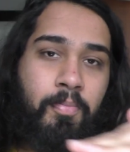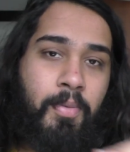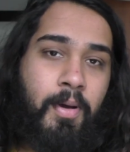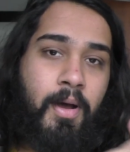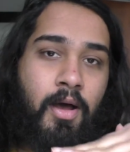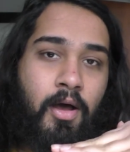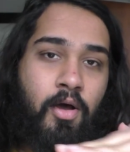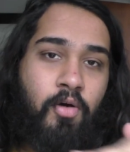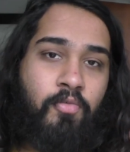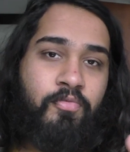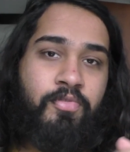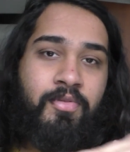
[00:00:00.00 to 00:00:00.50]

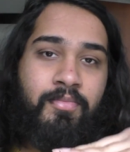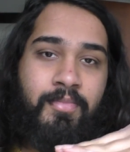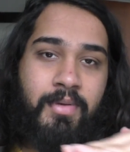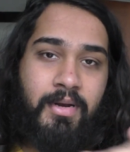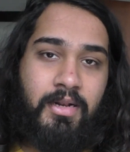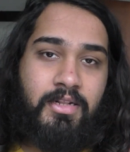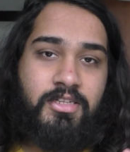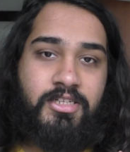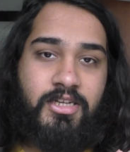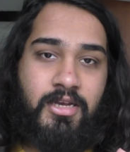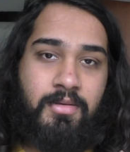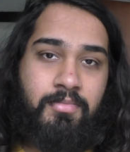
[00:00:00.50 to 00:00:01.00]
part of the
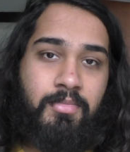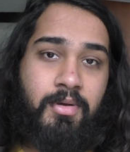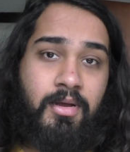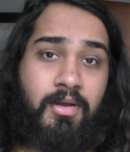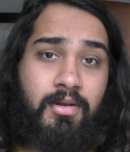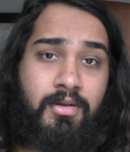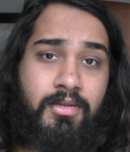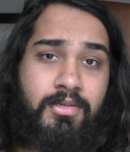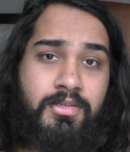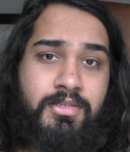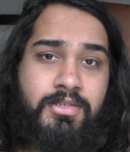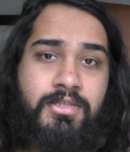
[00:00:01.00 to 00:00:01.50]
middle
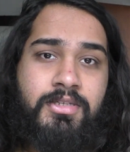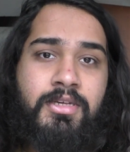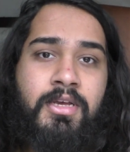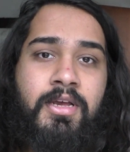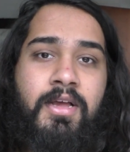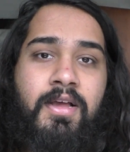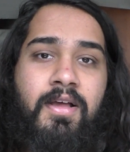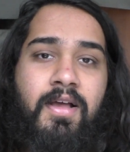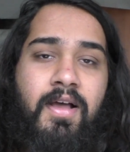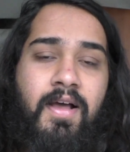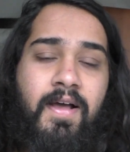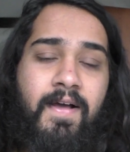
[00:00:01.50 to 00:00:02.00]
turnbuckle is
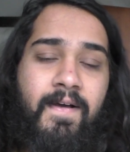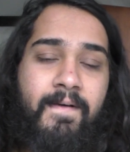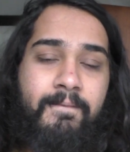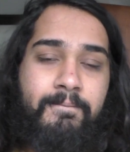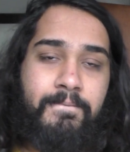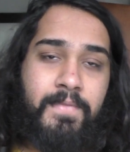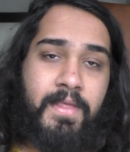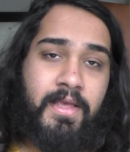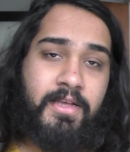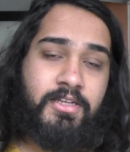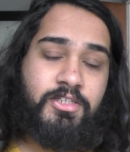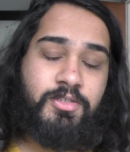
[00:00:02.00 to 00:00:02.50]

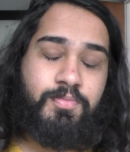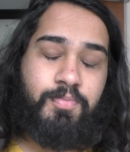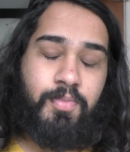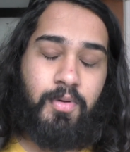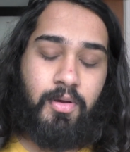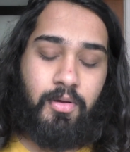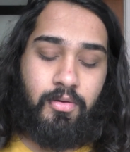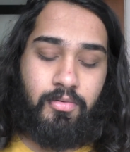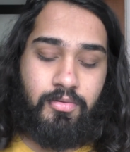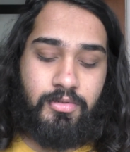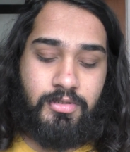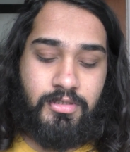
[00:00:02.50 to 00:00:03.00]

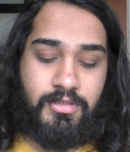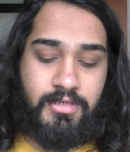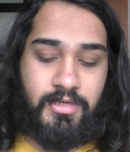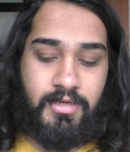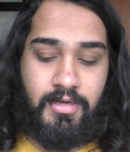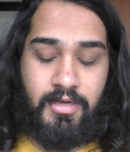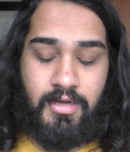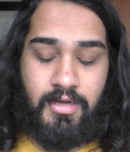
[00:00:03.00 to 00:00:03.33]
exposed.